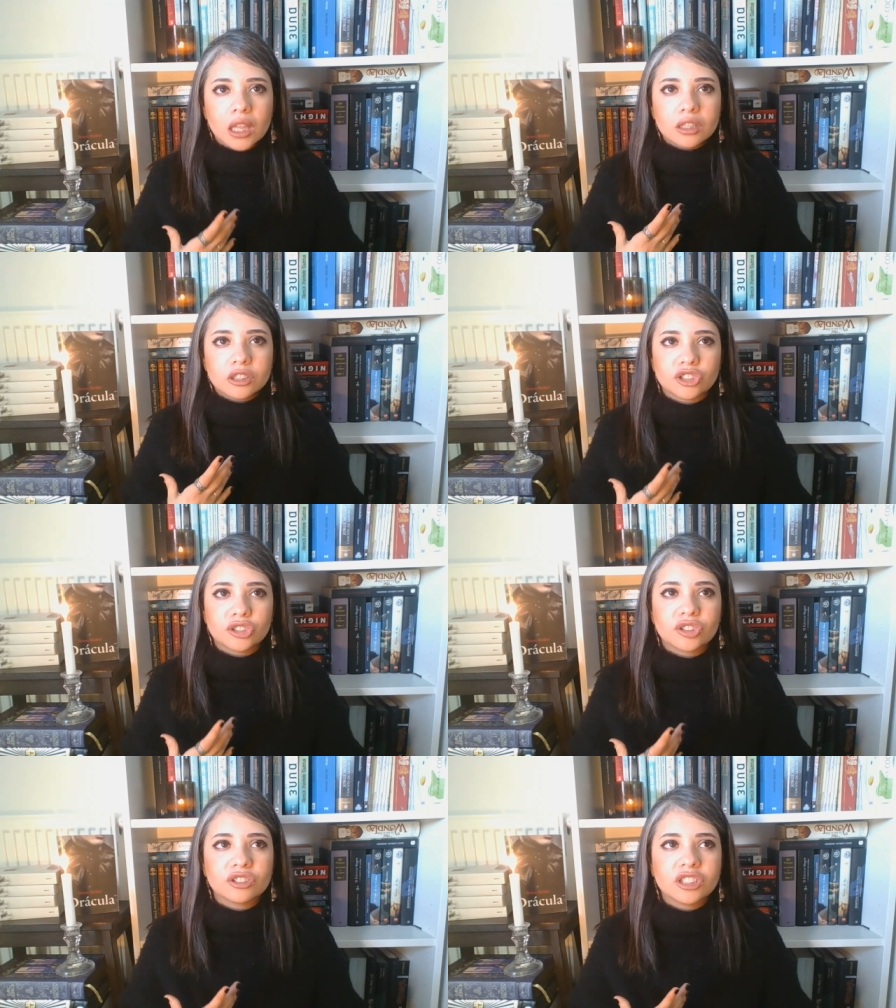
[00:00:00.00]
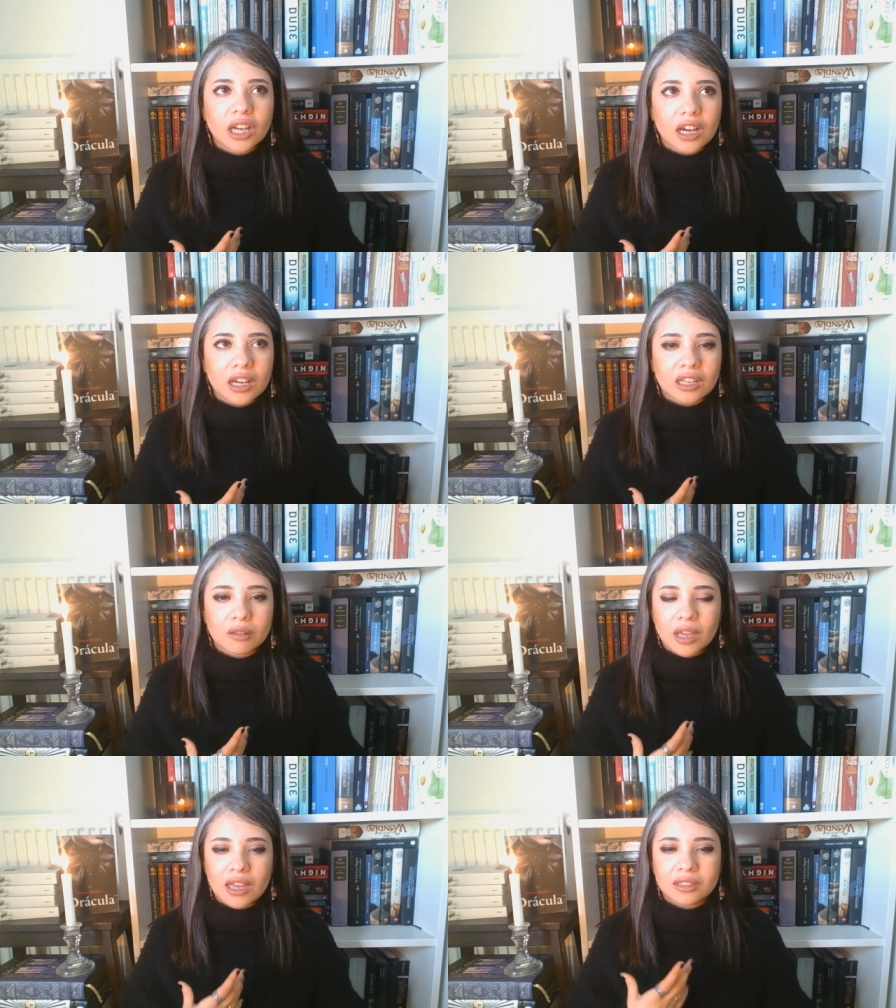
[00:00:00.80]
took their
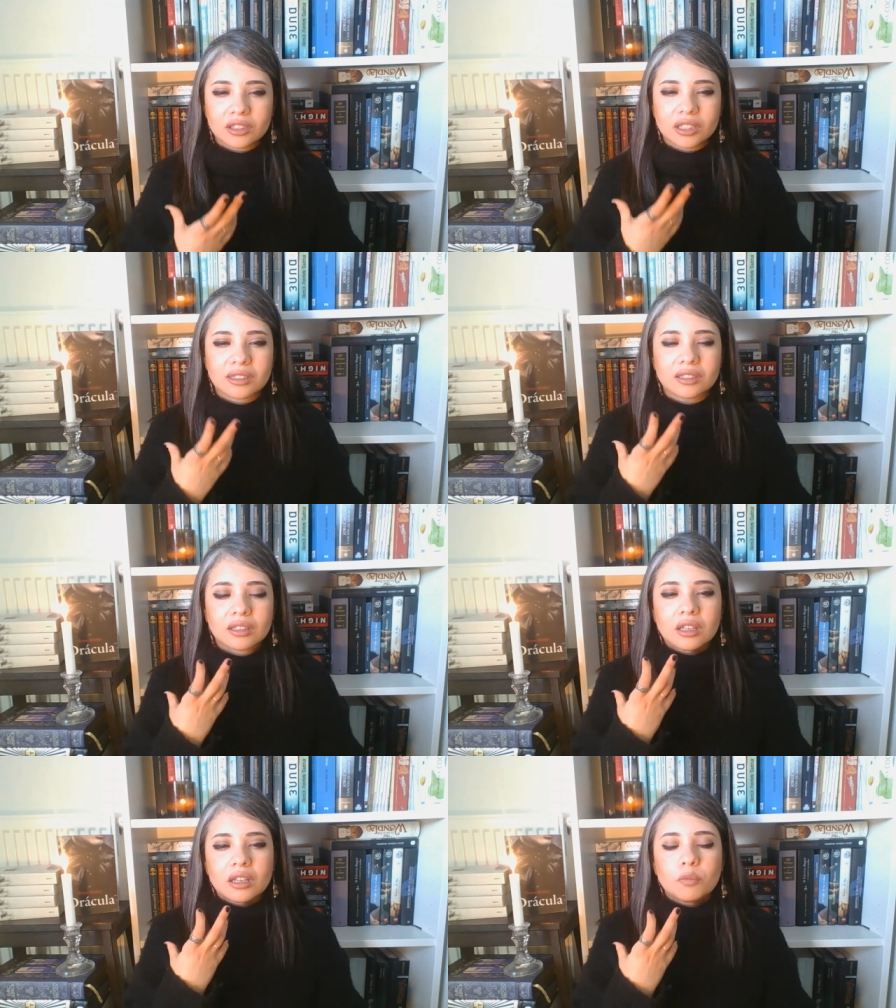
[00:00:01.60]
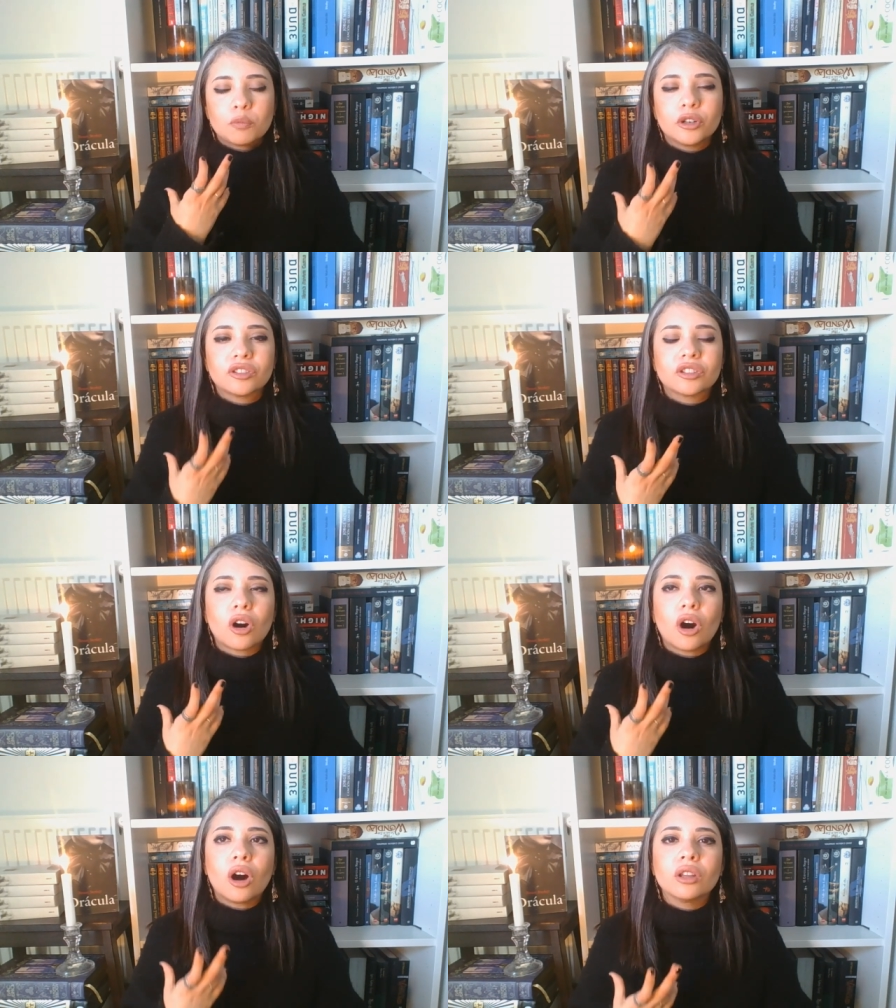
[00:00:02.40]
time and just put
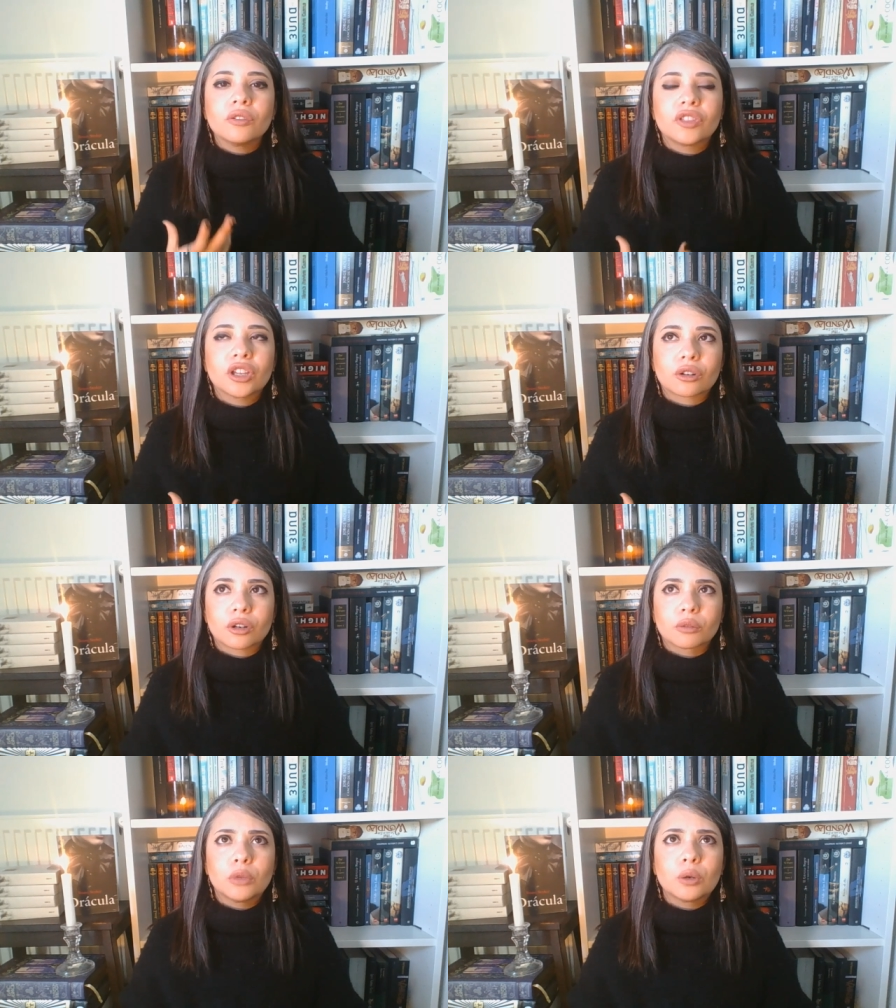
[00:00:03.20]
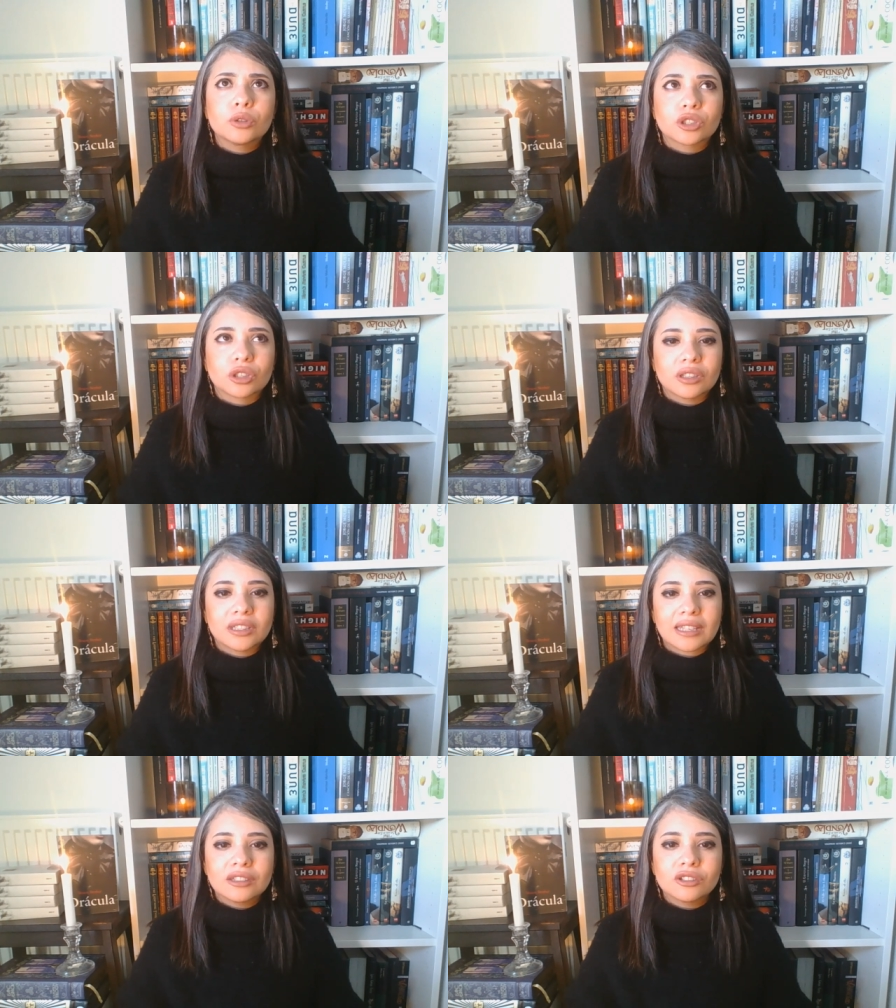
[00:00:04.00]
all of their emotions
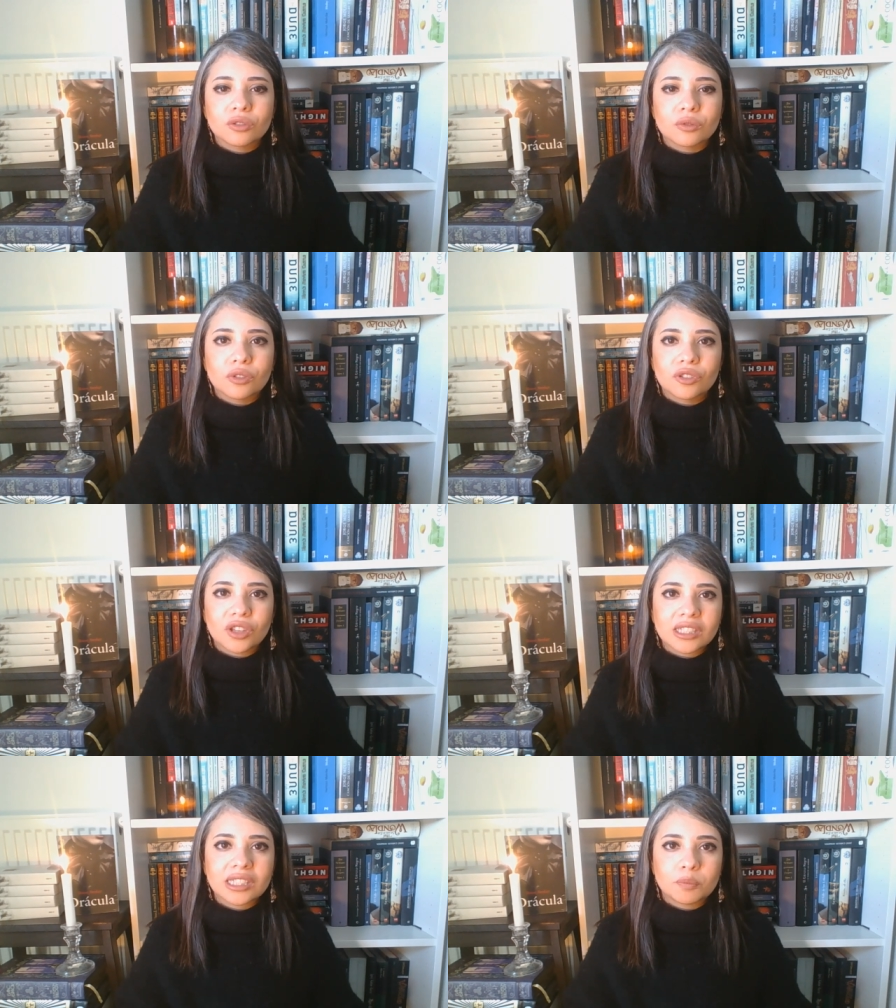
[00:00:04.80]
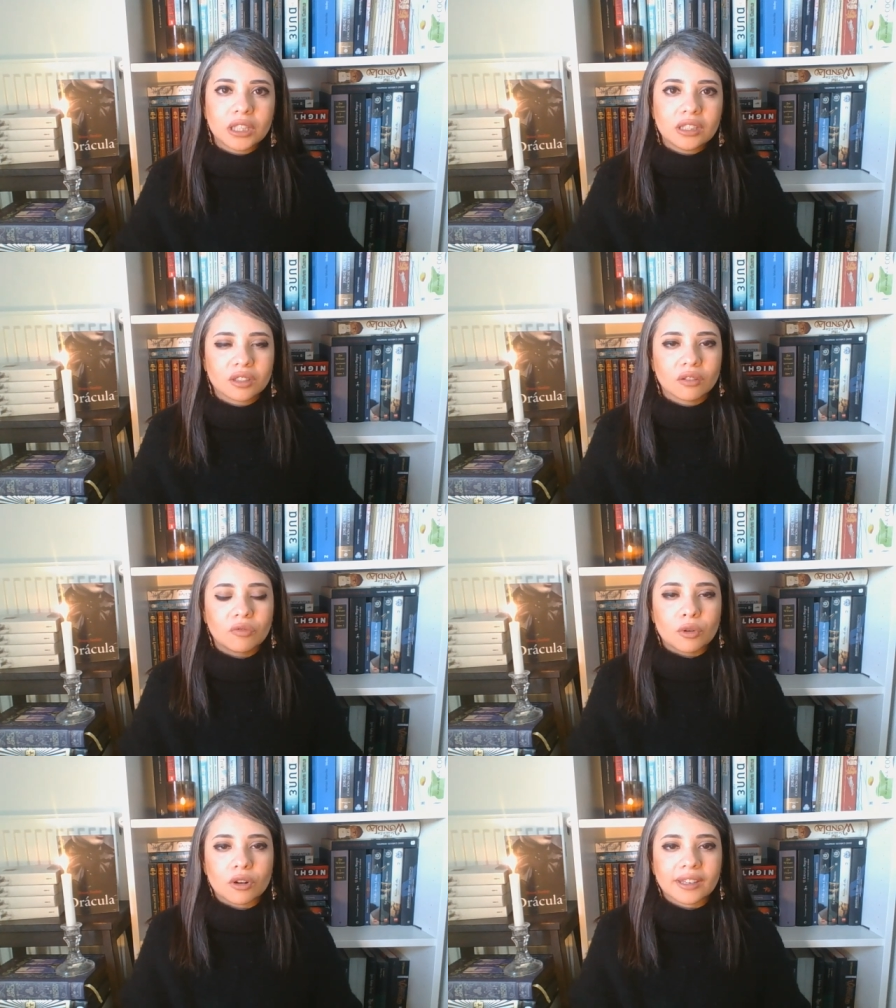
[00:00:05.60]
into this piece of
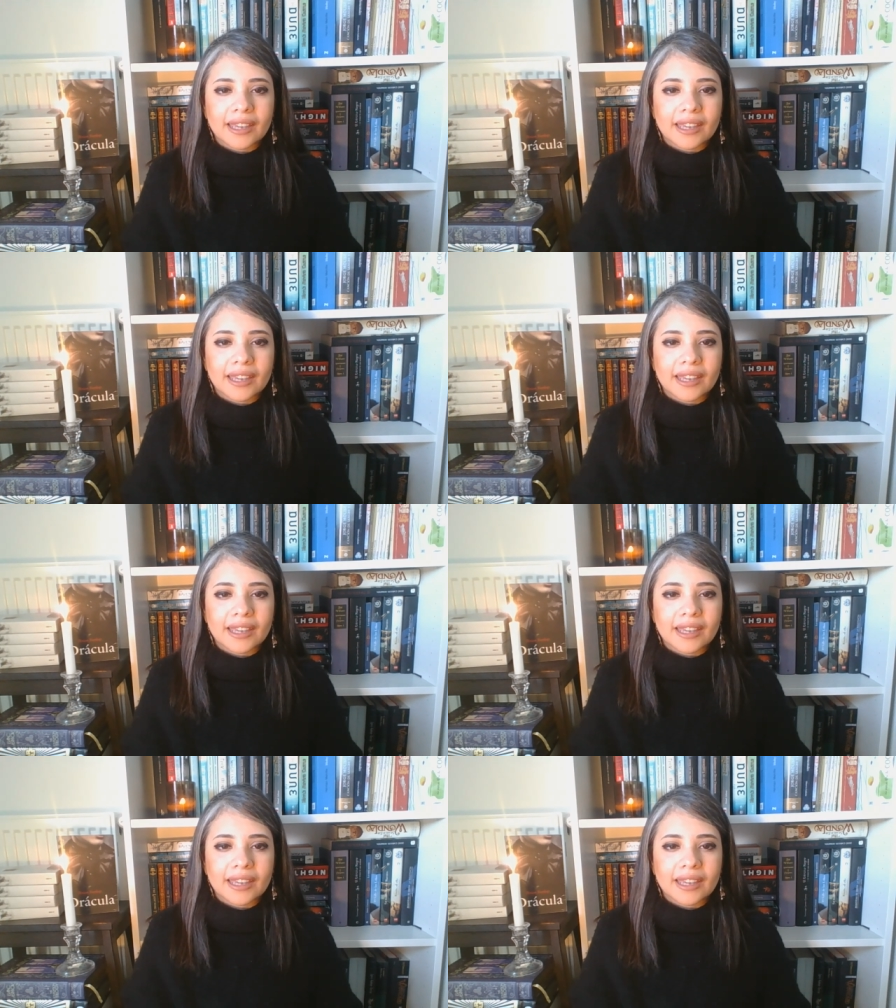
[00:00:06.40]
work.